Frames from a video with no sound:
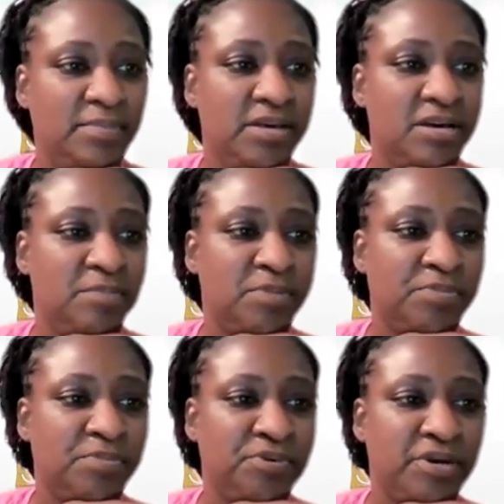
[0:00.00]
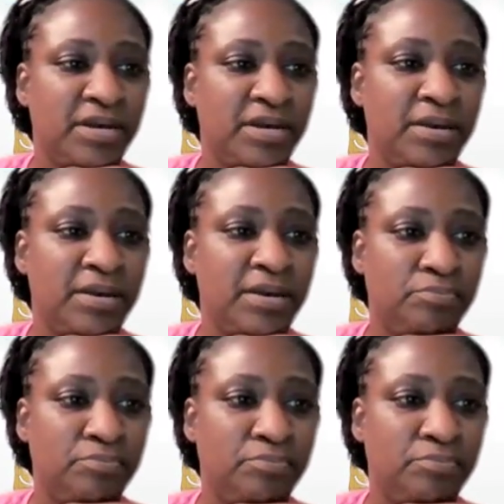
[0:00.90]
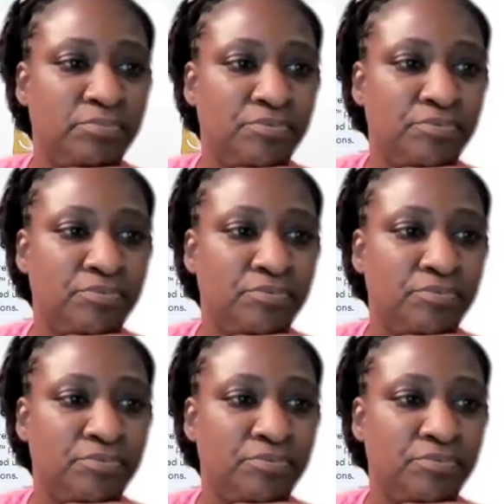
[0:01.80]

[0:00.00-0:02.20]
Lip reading: Let me come up here and bring.